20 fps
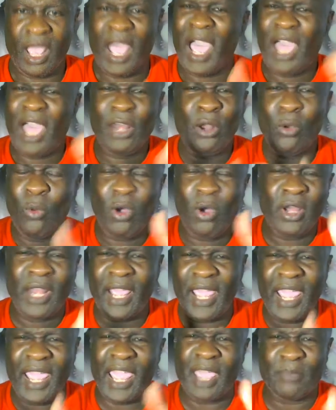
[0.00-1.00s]
I don't want a
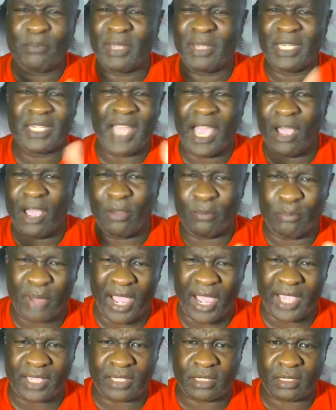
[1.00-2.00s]
hand-me-down
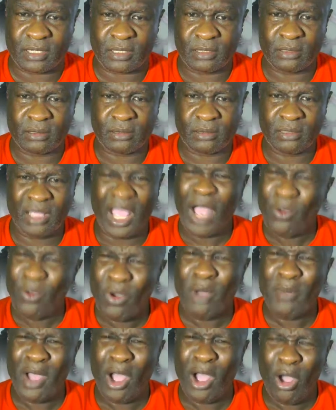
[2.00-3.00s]
bike. I
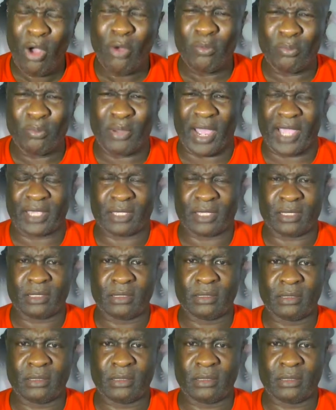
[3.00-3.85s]
want my own bike.